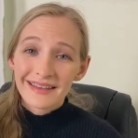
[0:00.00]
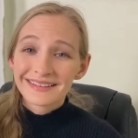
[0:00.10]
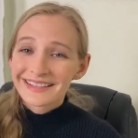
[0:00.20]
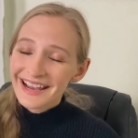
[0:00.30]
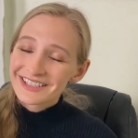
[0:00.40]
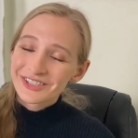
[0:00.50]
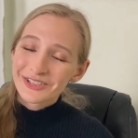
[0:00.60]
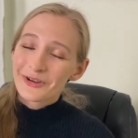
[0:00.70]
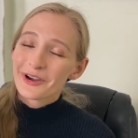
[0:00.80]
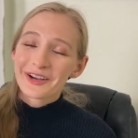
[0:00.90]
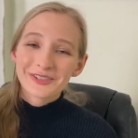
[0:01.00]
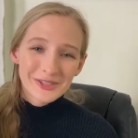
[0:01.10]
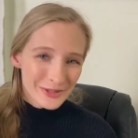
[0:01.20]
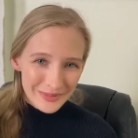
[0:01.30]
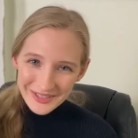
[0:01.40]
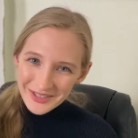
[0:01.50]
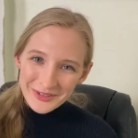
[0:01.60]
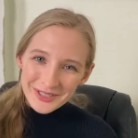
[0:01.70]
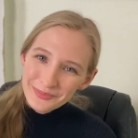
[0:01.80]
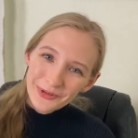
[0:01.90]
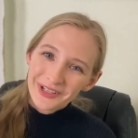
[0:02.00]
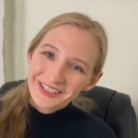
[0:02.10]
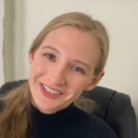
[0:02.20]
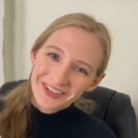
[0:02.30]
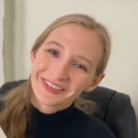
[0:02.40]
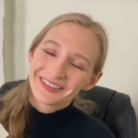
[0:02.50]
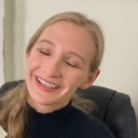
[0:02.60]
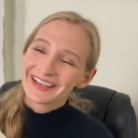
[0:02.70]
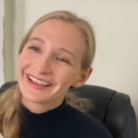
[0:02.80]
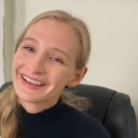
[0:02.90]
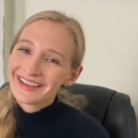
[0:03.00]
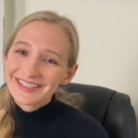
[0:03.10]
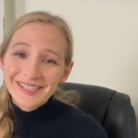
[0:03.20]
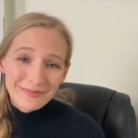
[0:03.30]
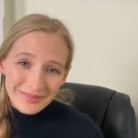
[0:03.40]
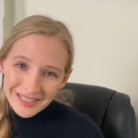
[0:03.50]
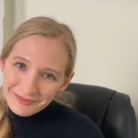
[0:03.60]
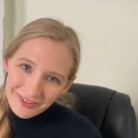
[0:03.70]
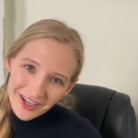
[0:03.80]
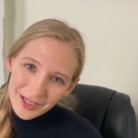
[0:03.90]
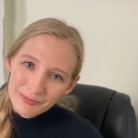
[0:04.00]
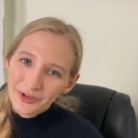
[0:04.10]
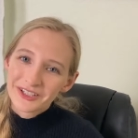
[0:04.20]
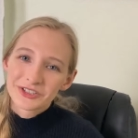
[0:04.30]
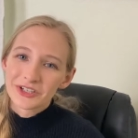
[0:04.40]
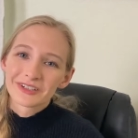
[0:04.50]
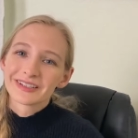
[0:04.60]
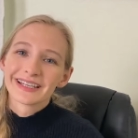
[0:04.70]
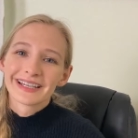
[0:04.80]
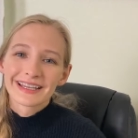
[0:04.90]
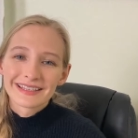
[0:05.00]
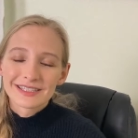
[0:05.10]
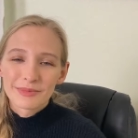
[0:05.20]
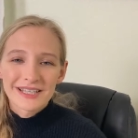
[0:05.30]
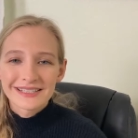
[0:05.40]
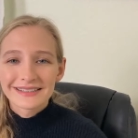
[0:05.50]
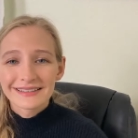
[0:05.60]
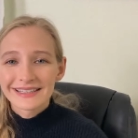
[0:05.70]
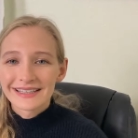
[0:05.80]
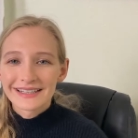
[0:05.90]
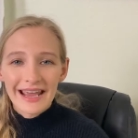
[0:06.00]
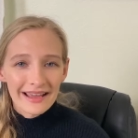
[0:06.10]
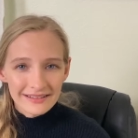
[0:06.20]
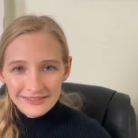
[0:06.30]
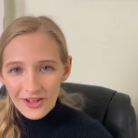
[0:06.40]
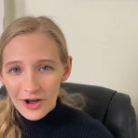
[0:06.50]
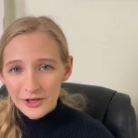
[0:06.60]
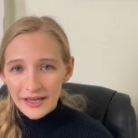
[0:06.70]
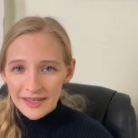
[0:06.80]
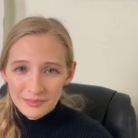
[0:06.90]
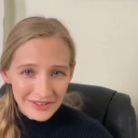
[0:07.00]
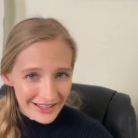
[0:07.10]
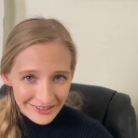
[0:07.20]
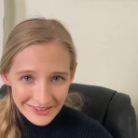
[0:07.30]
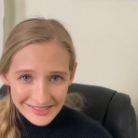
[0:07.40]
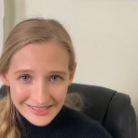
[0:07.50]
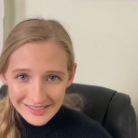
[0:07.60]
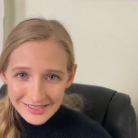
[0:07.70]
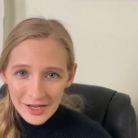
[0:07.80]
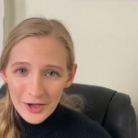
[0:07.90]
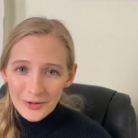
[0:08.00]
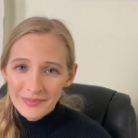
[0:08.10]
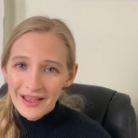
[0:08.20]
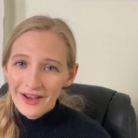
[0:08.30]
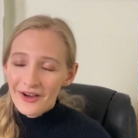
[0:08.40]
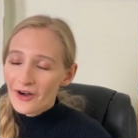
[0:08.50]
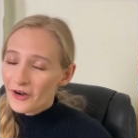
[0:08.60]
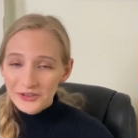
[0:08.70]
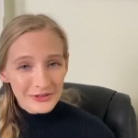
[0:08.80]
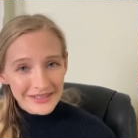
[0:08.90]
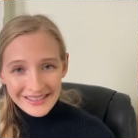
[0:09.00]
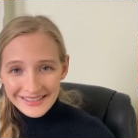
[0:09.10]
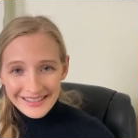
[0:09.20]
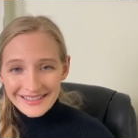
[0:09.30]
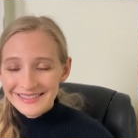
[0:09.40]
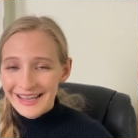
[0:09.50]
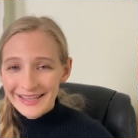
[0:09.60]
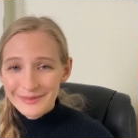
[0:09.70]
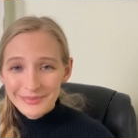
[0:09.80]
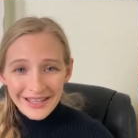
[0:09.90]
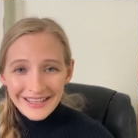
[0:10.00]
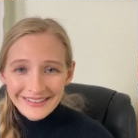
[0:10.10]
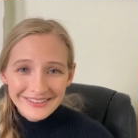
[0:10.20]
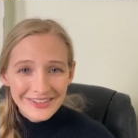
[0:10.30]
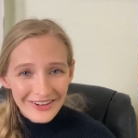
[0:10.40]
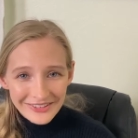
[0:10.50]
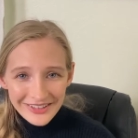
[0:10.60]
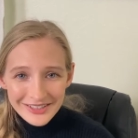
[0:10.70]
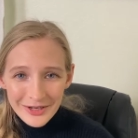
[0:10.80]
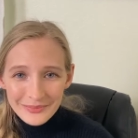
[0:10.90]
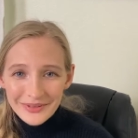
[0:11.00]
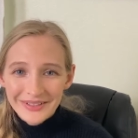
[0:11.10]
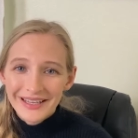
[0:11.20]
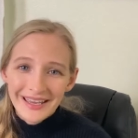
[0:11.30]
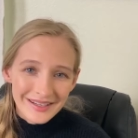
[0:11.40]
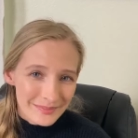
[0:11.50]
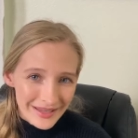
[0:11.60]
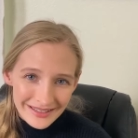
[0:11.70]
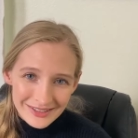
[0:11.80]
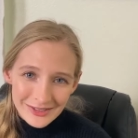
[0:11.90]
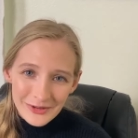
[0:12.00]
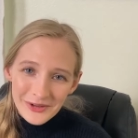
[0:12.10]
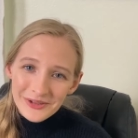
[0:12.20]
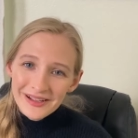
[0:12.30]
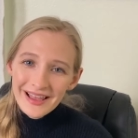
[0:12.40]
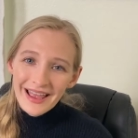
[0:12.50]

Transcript: And in case you're super new to bullet journaling, simply put, bullet journaling is basically an analog and planner system. All you need is a blank dot grid notebook and a pencil.